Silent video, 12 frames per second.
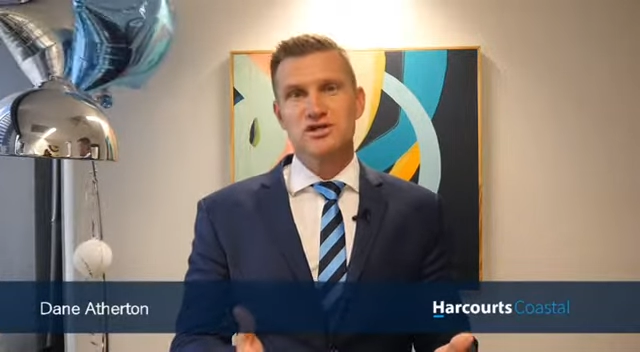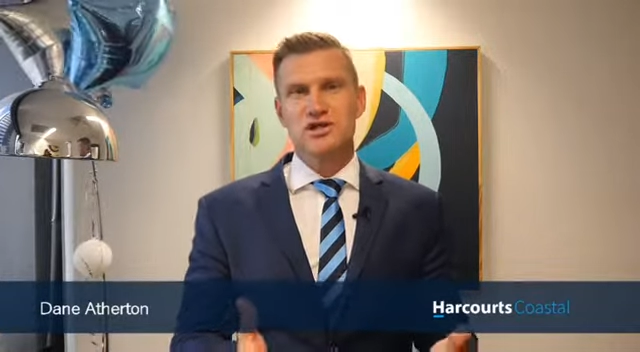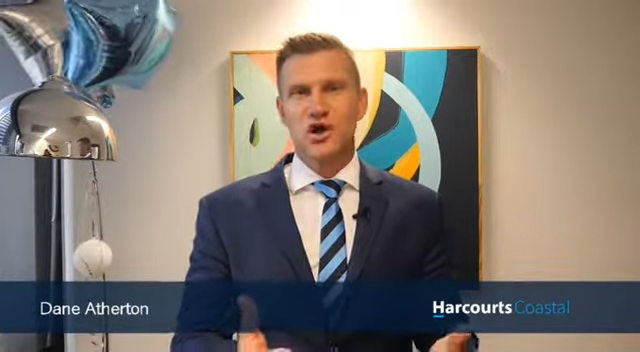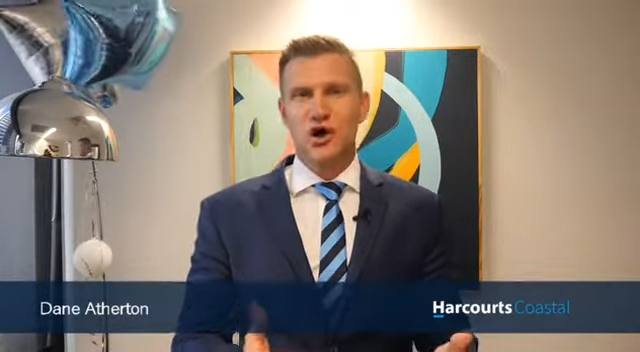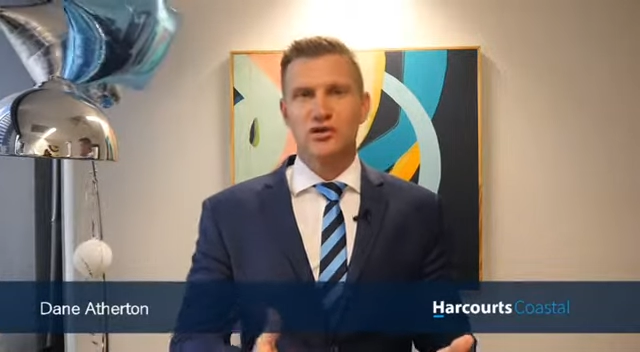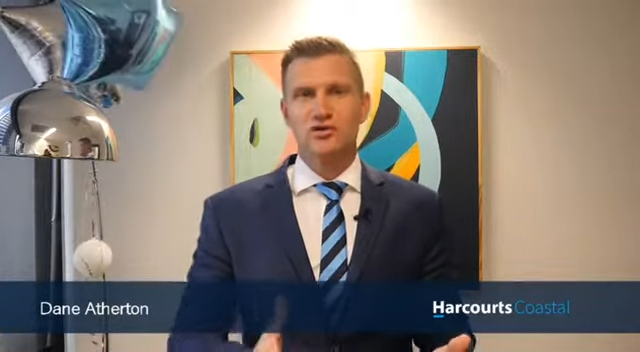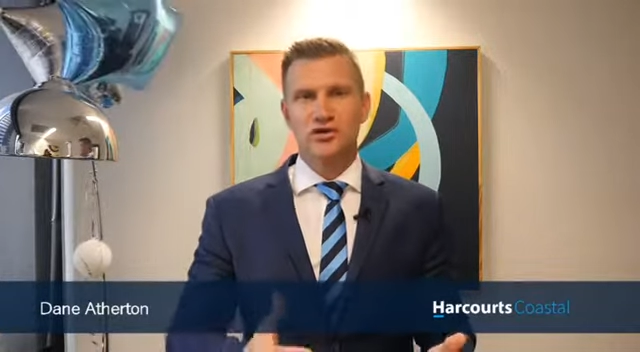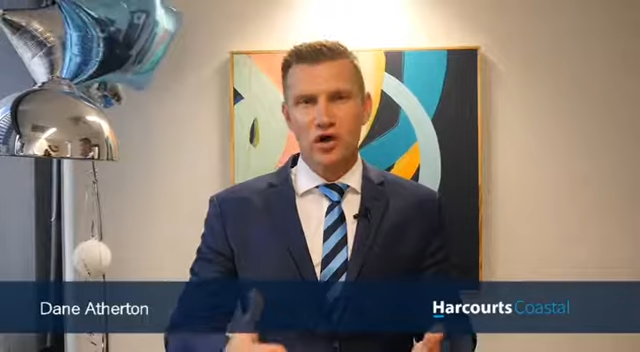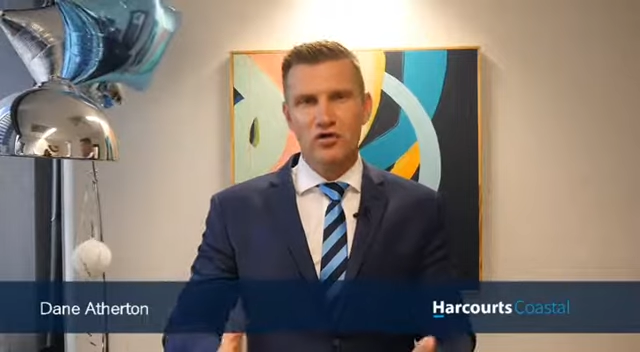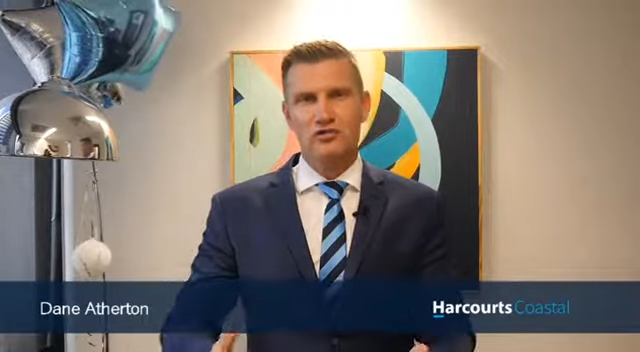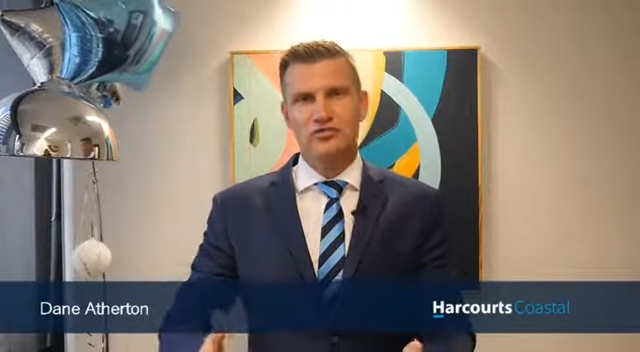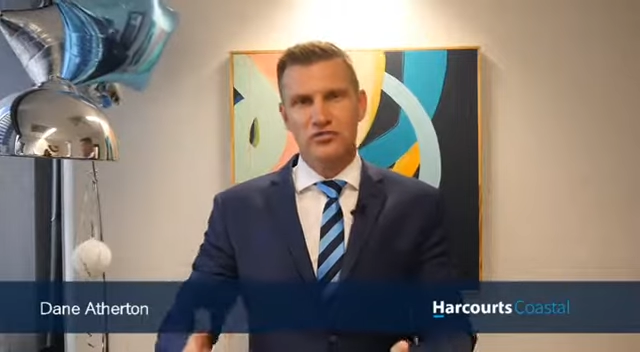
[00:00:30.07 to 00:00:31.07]
to kind of
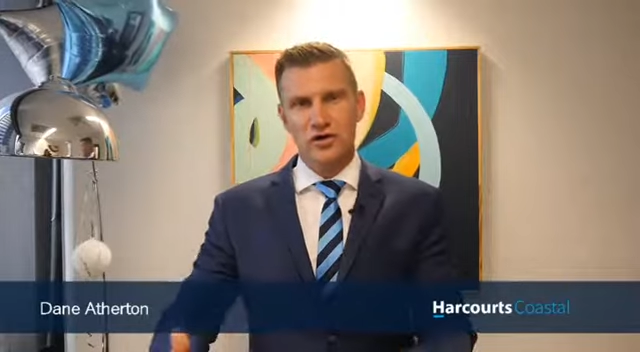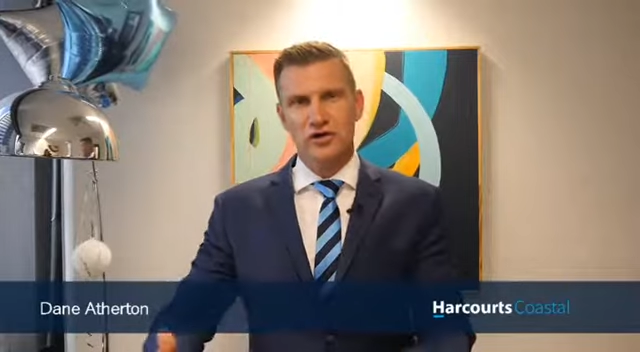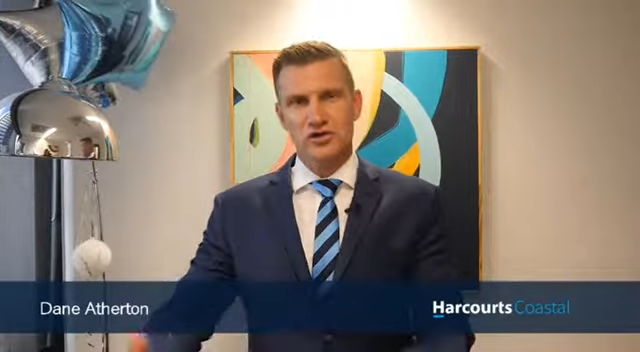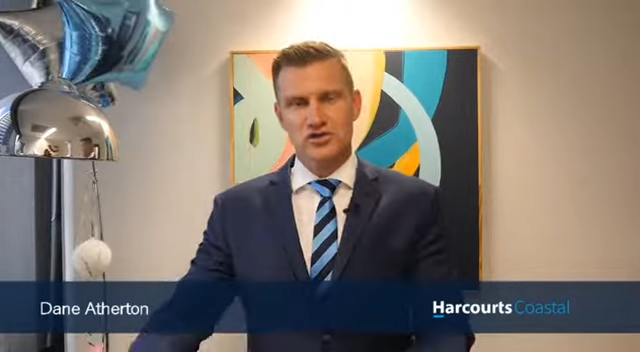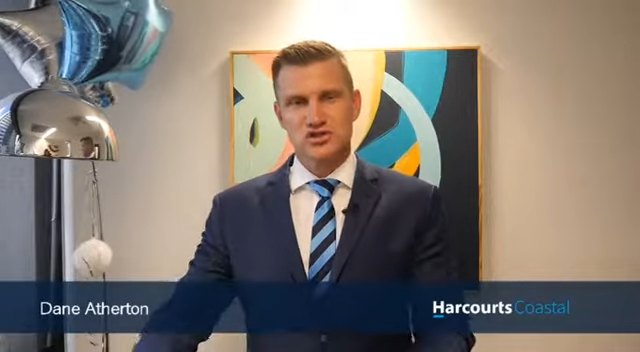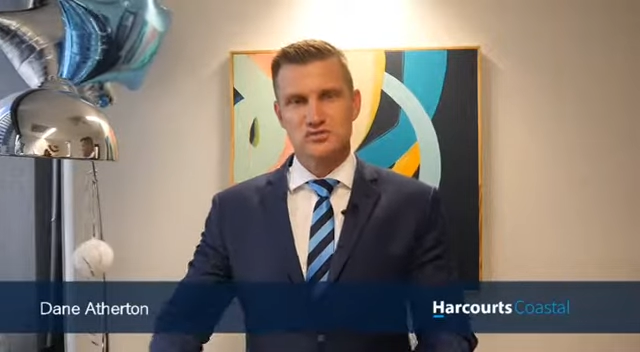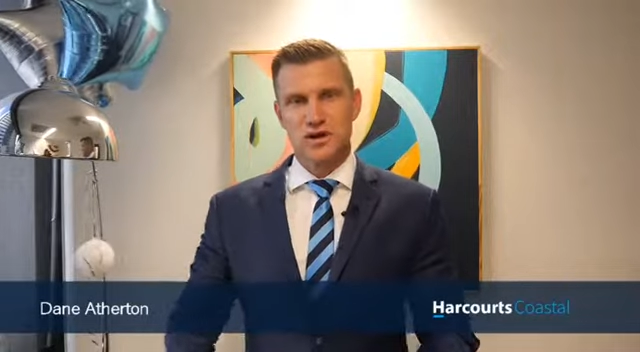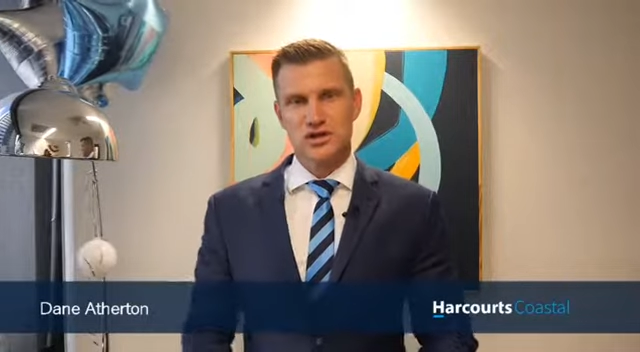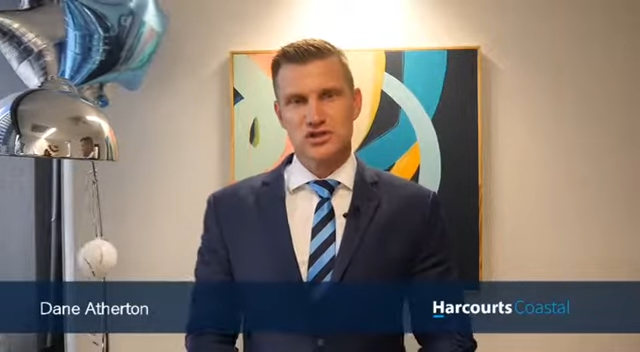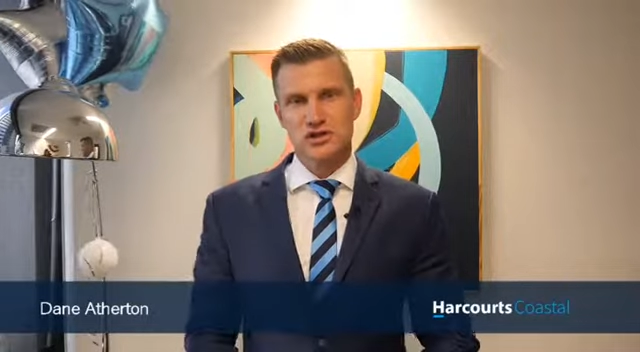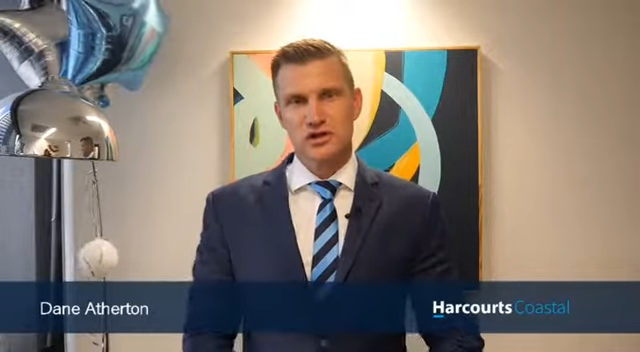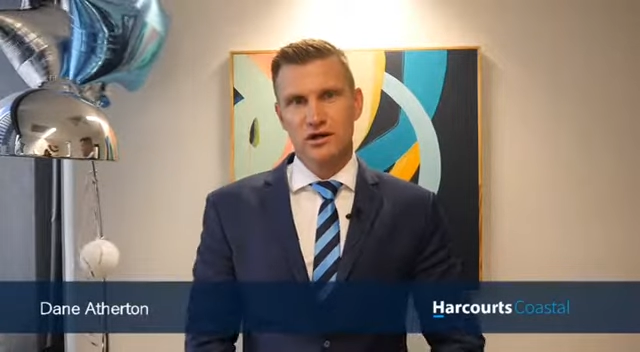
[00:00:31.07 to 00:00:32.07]
not focus as much